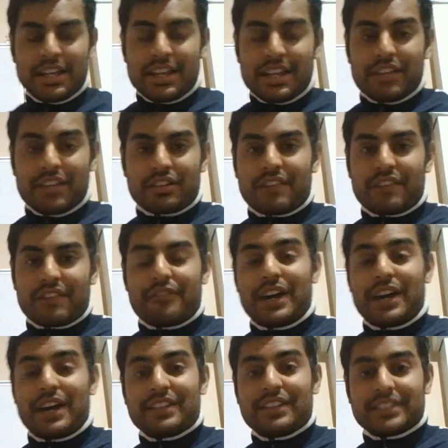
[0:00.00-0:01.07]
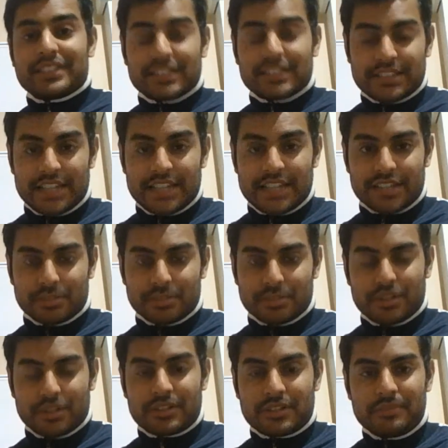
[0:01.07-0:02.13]
and you can find this in the
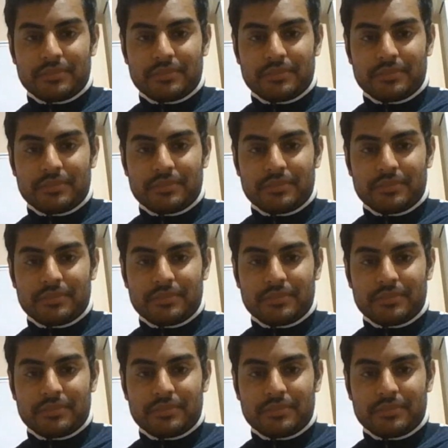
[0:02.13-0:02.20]
textbook.